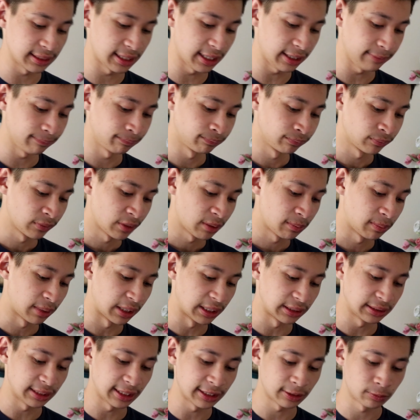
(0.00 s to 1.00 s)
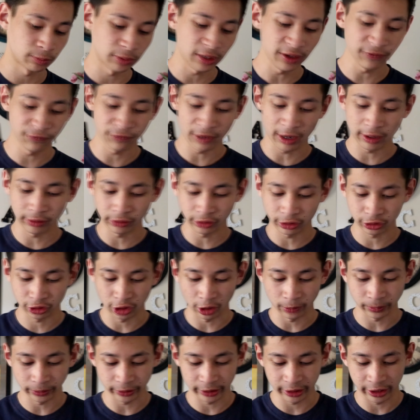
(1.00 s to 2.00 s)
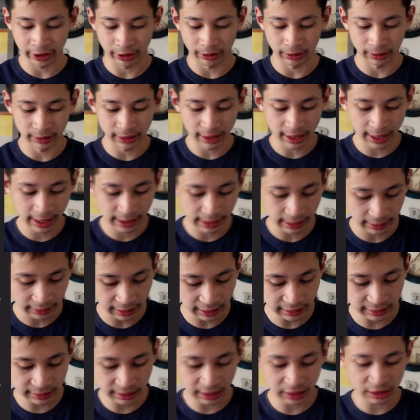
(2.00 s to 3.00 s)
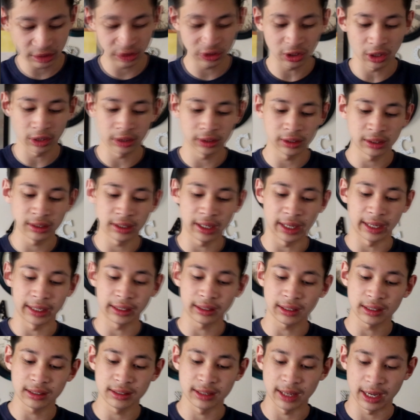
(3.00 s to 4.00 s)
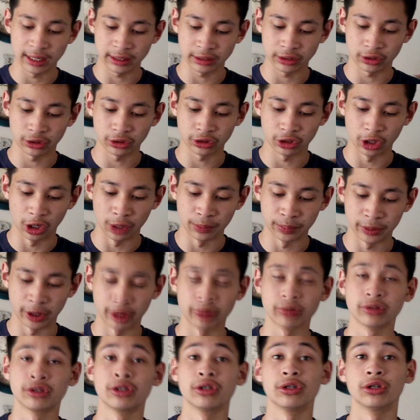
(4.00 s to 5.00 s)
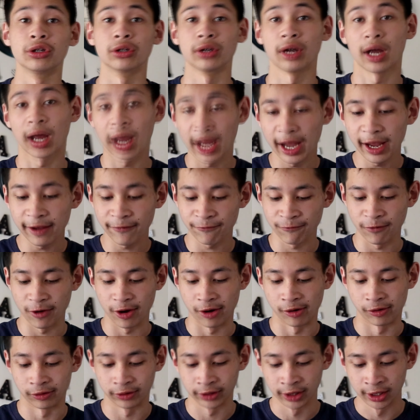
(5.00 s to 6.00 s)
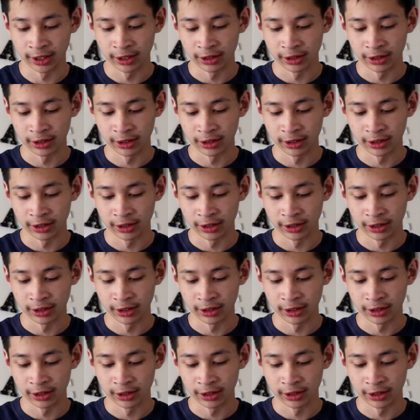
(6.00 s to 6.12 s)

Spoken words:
yet, but it says, we found your GoPro Hero 9. Let's get started and connect your GoPro to your iPhone.